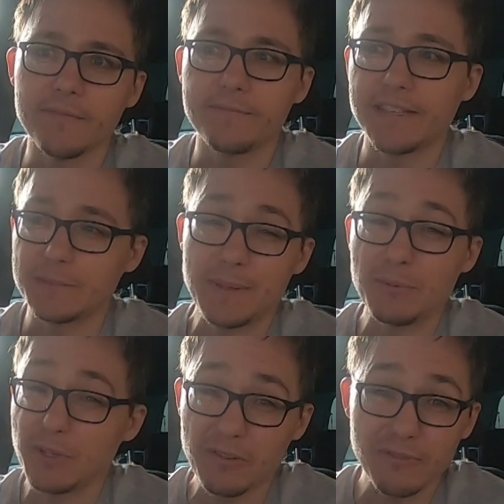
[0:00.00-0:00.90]
Things
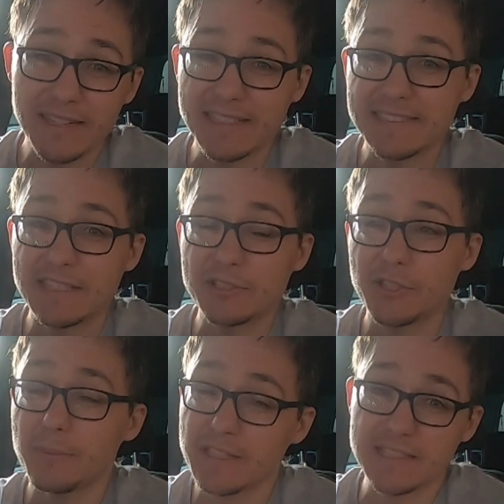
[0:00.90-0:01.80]
people don't really consider
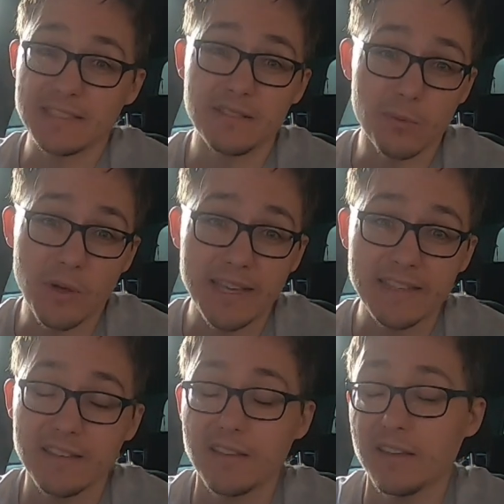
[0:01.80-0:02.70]
too much is the weight.